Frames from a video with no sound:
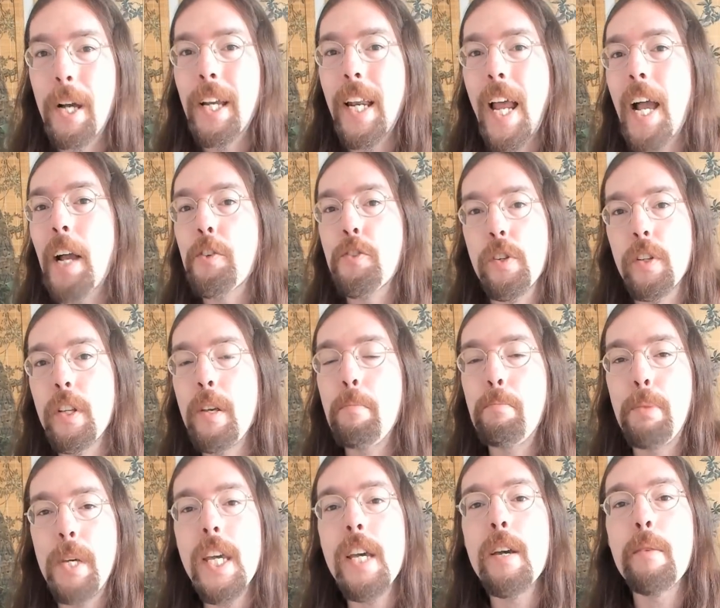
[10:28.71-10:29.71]
might actually
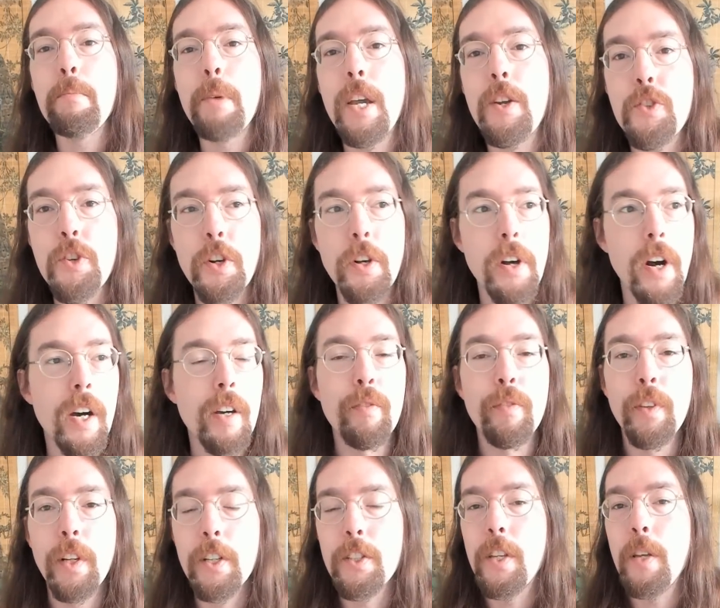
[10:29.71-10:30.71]
be a major
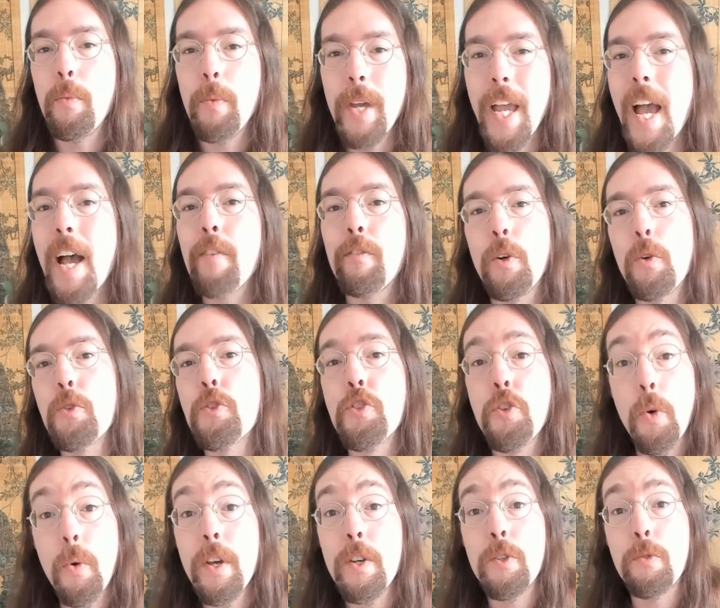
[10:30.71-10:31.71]
conflict that we have no
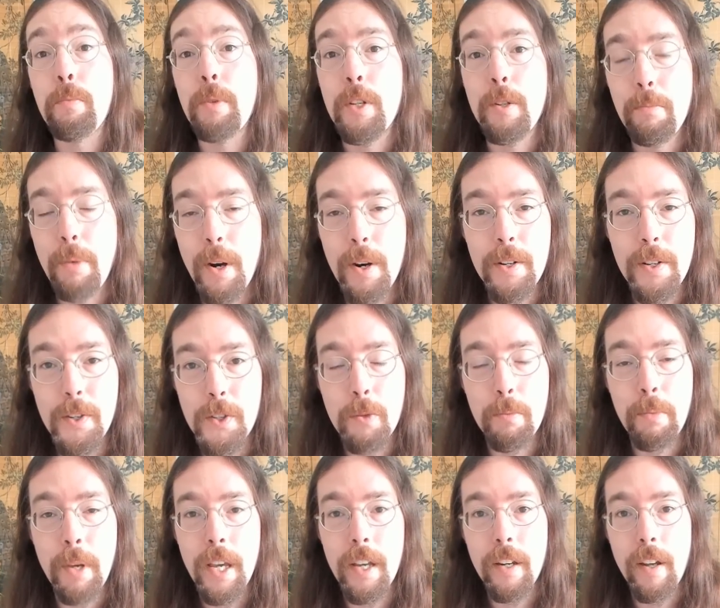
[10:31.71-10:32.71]
choice but to
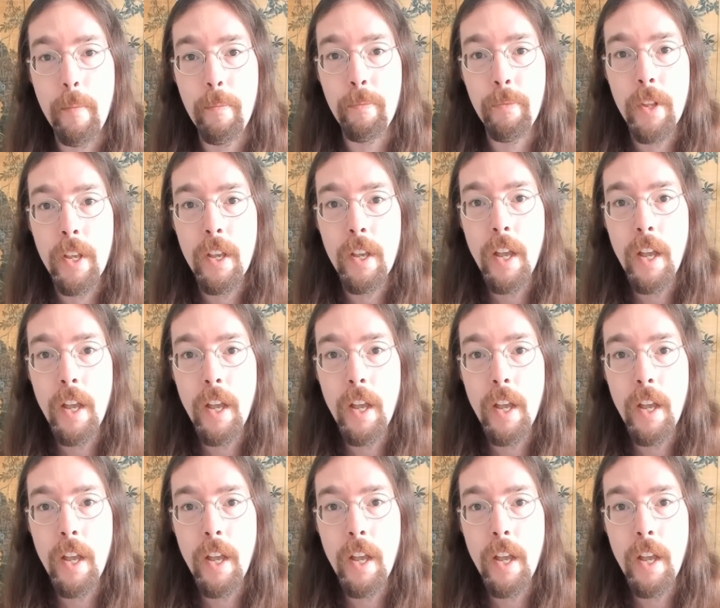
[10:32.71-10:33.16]
participate in.